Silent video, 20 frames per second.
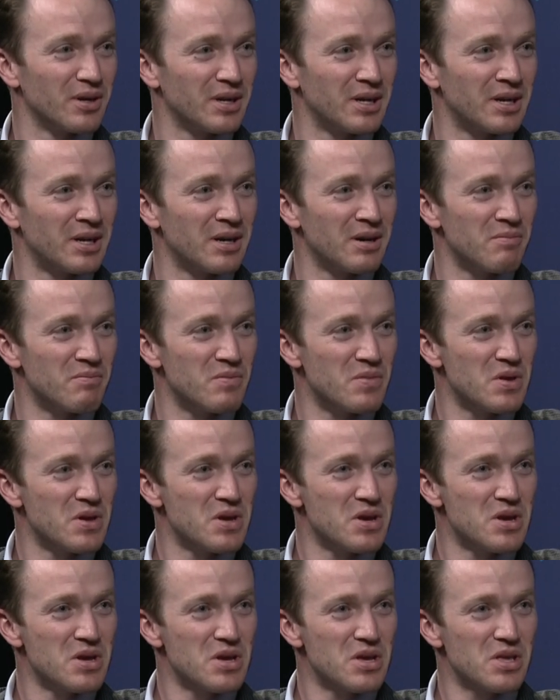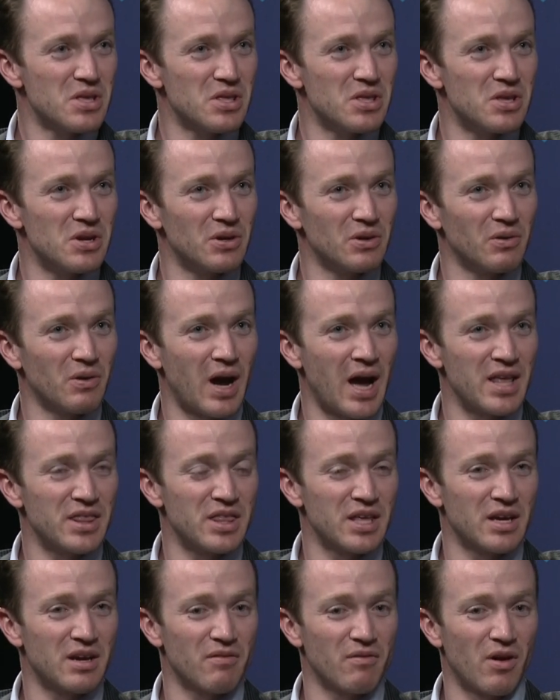Um, you know, I
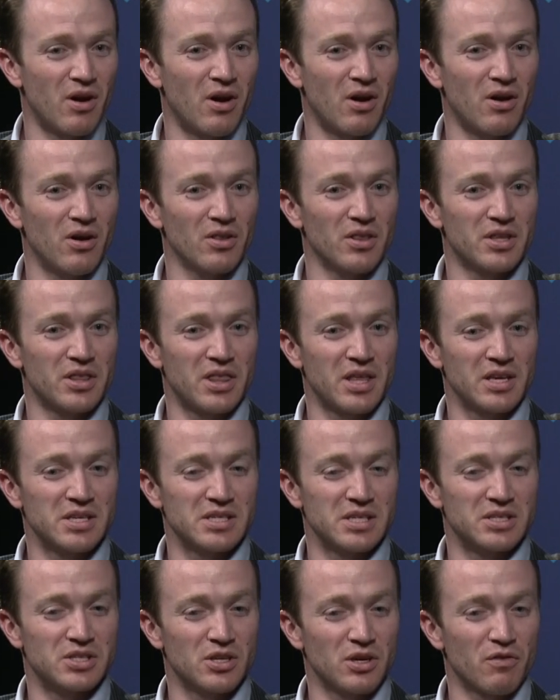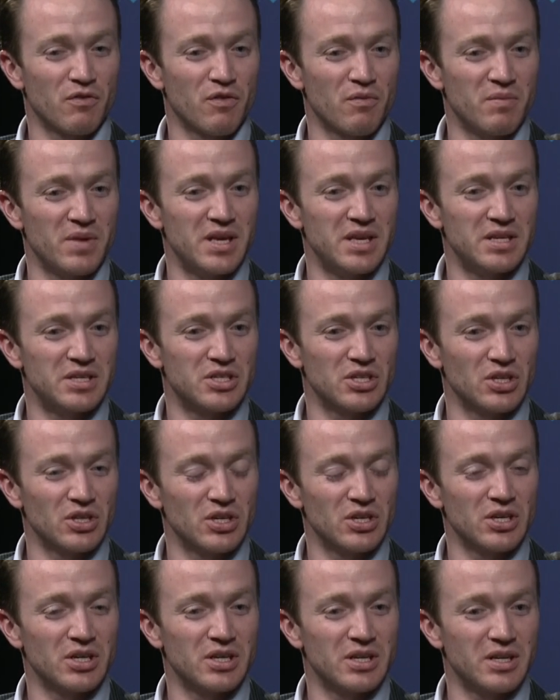think of all the things it took for me to
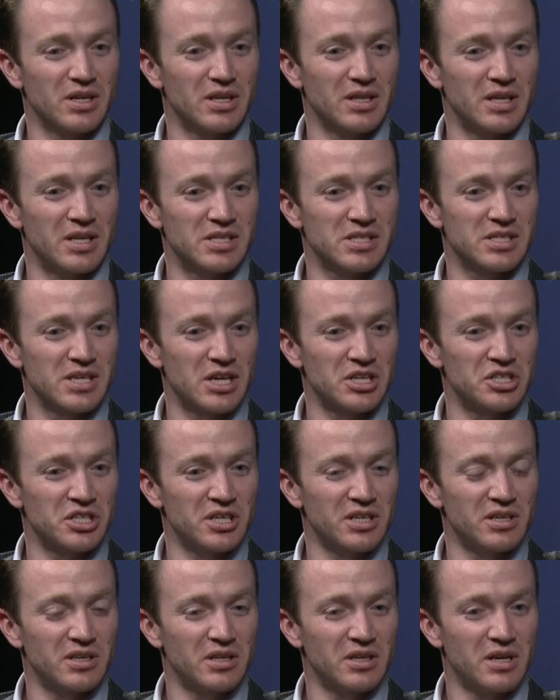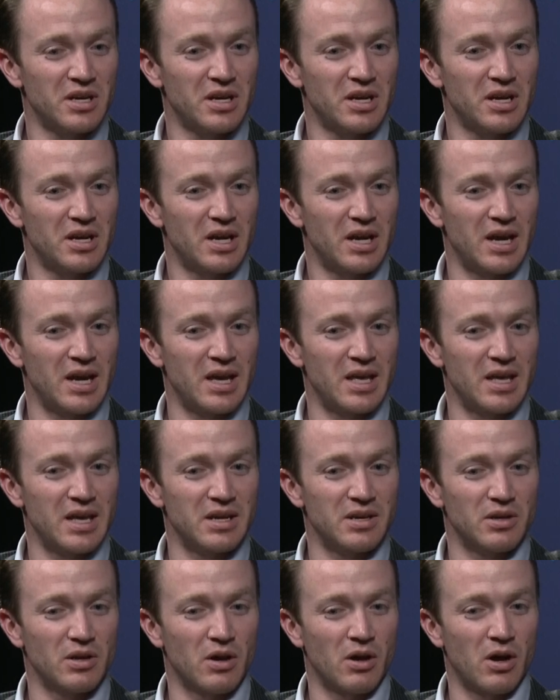learn this session
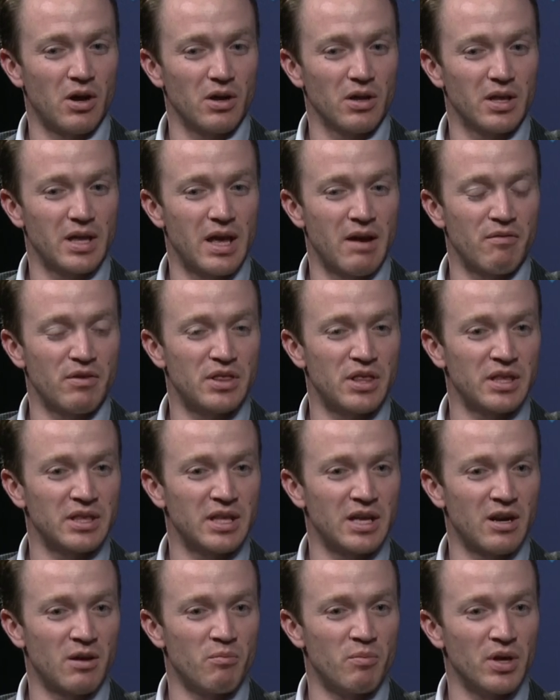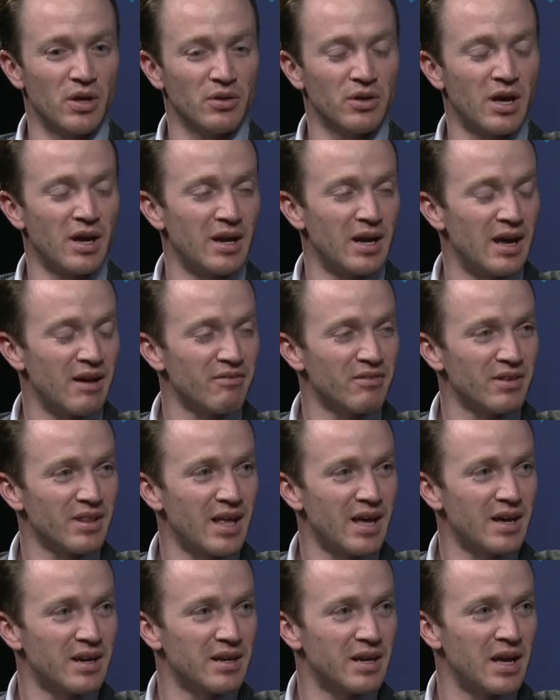and everything that I'll build on after
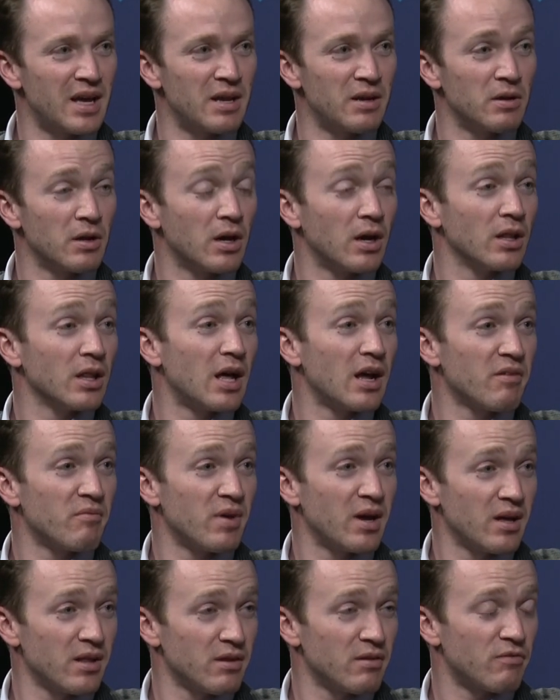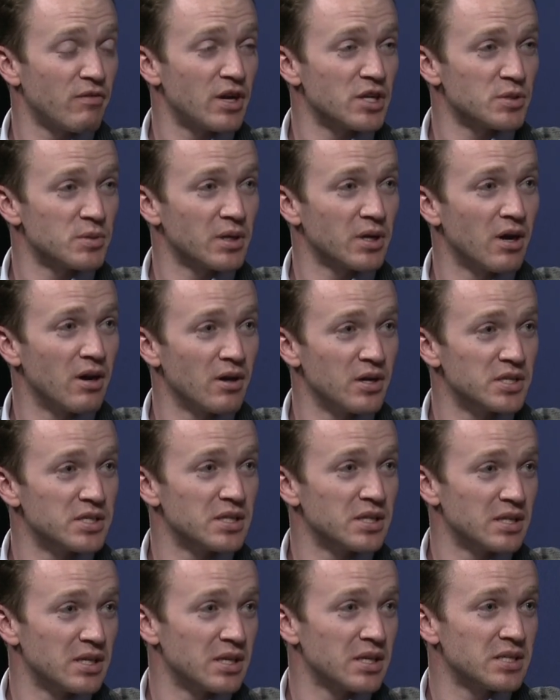that, and a lot of my other freshman colleagues
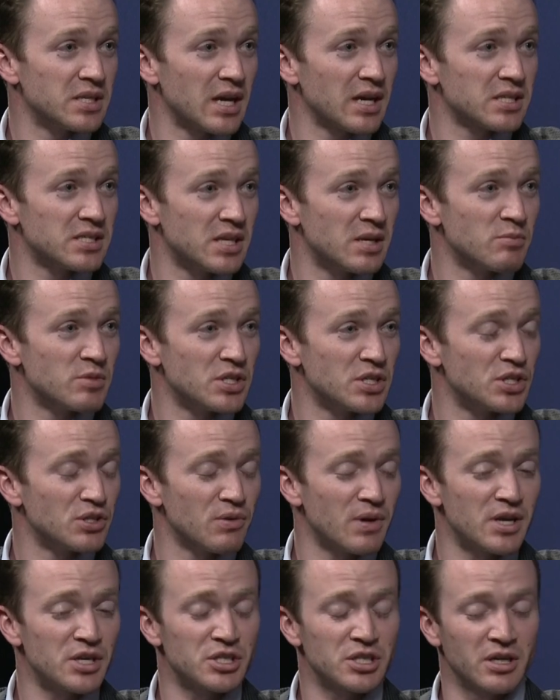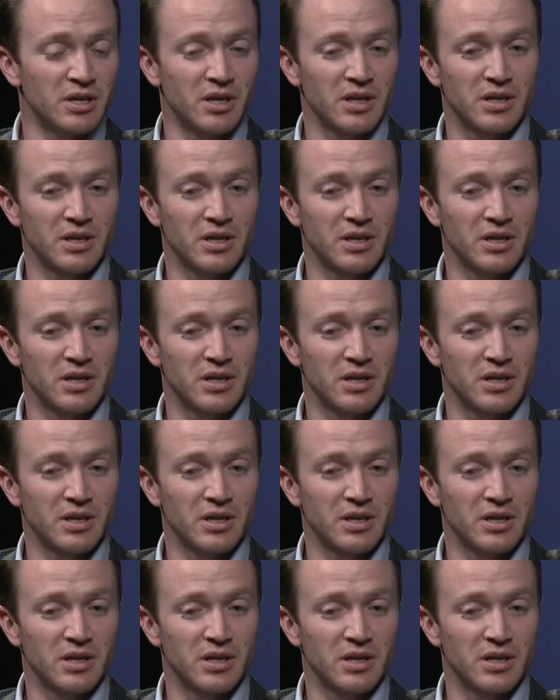in the exact same situation.